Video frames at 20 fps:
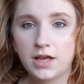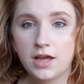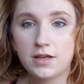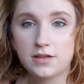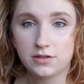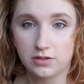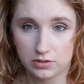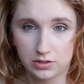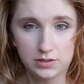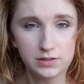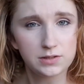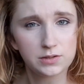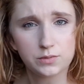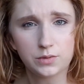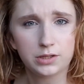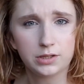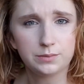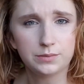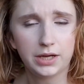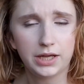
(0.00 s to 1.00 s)
So this is
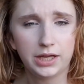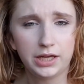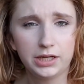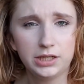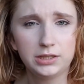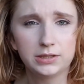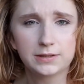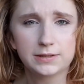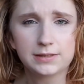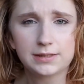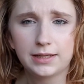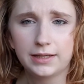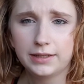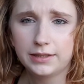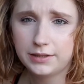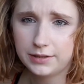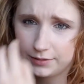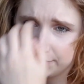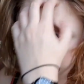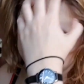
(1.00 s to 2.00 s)
what my hair looks
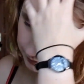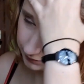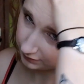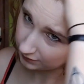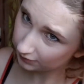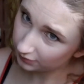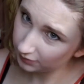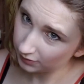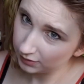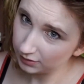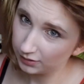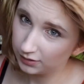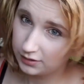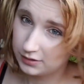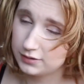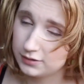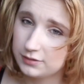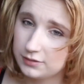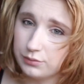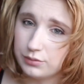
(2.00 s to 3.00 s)
like
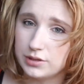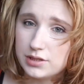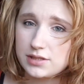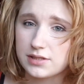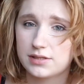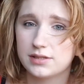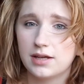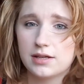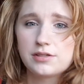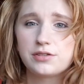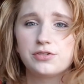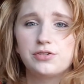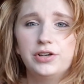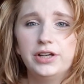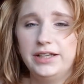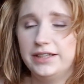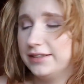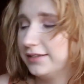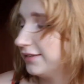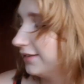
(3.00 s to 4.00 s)
when it's not
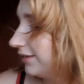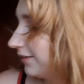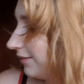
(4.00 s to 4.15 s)
straight.